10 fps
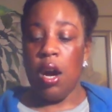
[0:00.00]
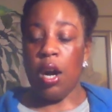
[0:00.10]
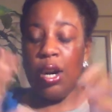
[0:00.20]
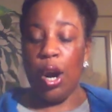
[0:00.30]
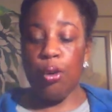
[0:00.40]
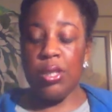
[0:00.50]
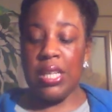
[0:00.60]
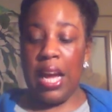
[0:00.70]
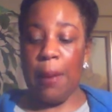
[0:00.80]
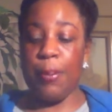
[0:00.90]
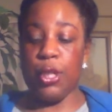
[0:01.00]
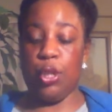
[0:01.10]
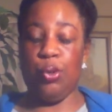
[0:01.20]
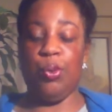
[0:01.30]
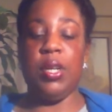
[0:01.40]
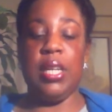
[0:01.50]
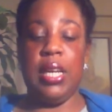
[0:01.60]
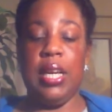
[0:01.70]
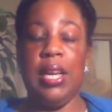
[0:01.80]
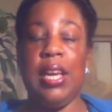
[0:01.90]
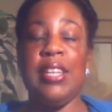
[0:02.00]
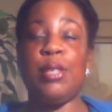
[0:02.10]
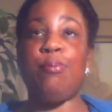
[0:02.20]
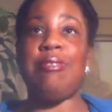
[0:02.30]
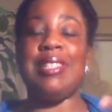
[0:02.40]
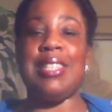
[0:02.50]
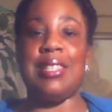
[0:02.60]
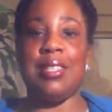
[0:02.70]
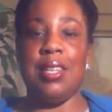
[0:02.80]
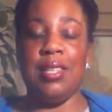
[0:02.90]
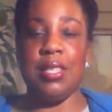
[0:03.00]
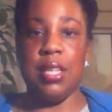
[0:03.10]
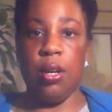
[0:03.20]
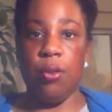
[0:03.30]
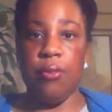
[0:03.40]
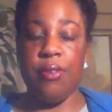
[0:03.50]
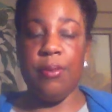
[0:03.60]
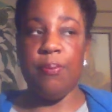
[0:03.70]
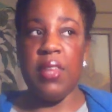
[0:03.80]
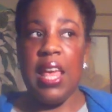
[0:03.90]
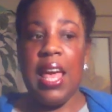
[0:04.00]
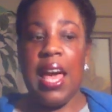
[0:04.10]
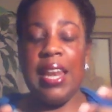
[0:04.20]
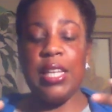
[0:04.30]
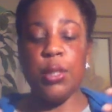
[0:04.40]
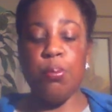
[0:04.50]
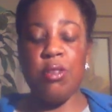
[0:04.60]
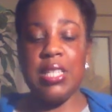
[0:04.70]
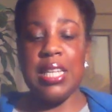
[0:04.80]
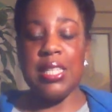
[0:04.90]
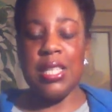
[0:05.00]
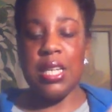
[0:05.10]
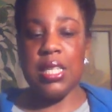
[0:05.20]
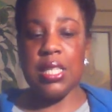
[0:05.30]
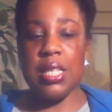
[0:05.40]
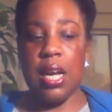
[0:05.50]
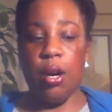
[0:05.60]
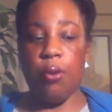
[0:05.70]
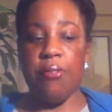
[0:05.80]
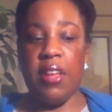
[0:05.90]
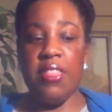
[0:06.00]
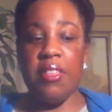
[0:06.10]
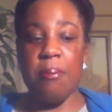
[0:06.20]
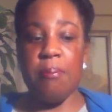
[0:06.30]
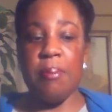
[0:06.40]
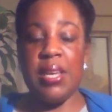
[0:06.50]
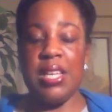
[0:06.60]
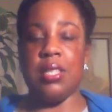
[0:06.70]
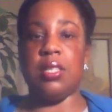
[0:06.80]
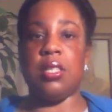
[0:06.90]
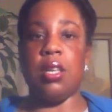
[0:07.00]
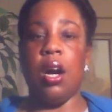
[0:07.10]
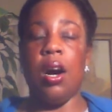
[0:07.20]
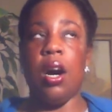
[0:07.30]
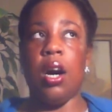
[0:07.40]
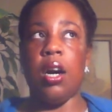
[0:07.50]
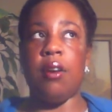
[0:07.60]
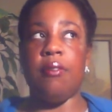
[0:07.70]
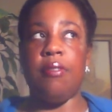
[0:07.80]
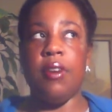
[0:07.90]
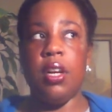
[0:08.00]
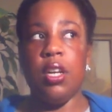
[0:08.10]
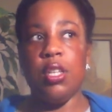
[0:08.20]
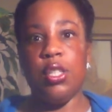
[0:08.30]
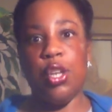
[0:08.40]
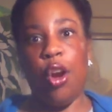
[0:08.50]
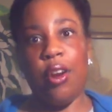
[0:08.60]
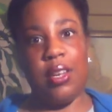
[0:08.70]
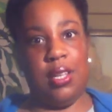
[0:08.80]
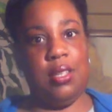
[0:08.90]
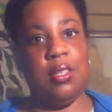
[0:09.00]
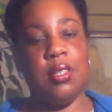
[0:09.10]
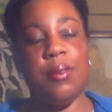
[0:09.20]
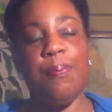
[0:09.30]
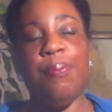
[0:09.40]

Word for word: a golden opportunity is presenting itself and it's presenting itself in the midst of darkness,